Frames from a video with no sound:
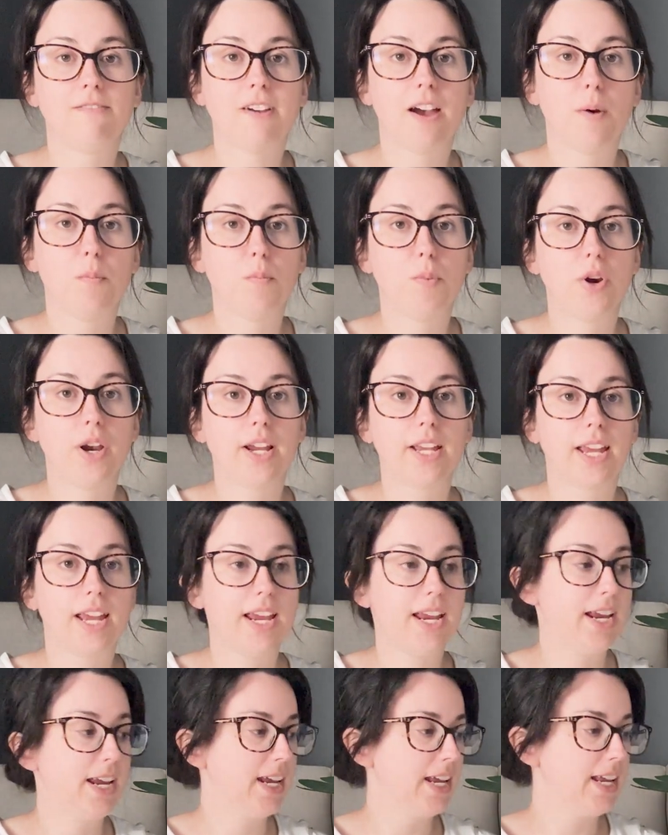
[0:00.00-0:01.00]
fabric
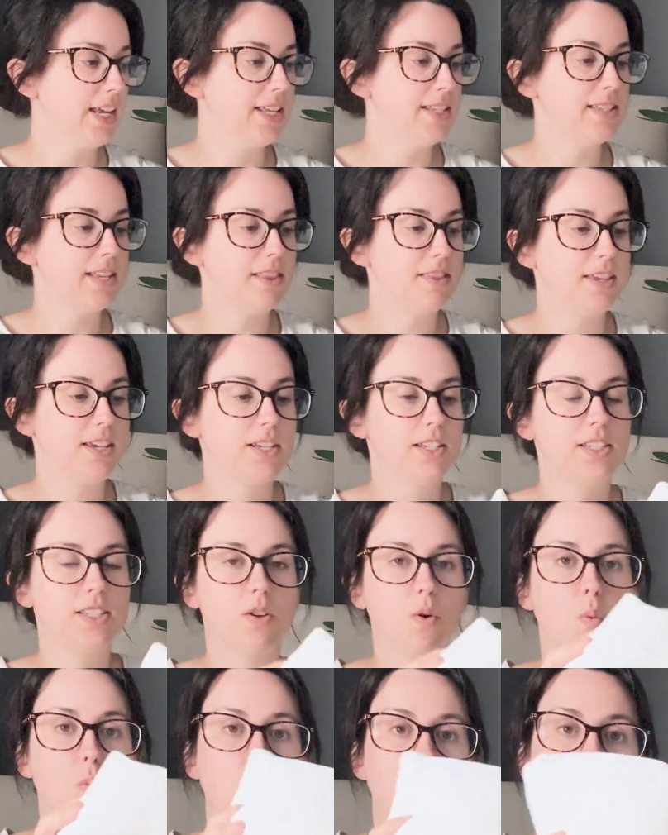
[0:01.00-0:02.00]
is this
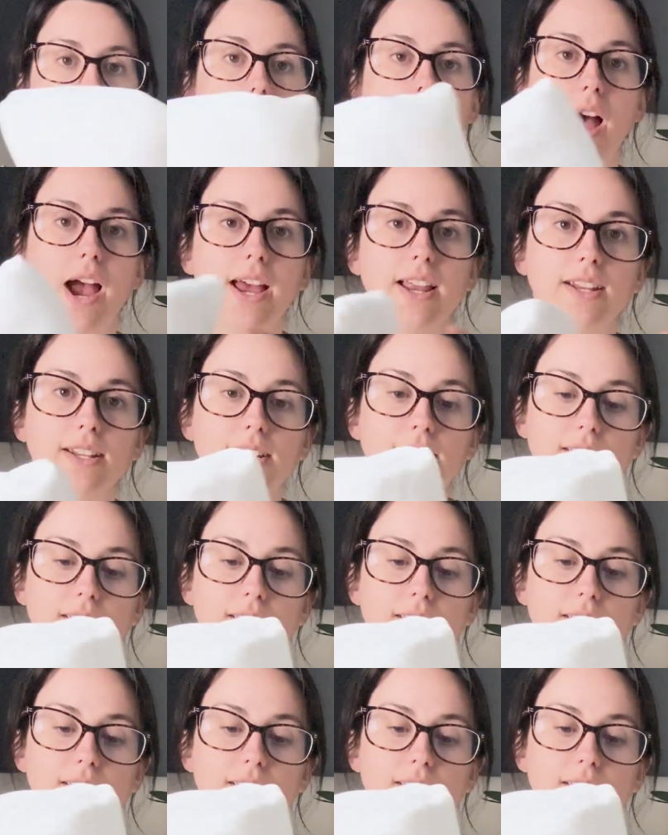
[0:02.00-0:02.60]
white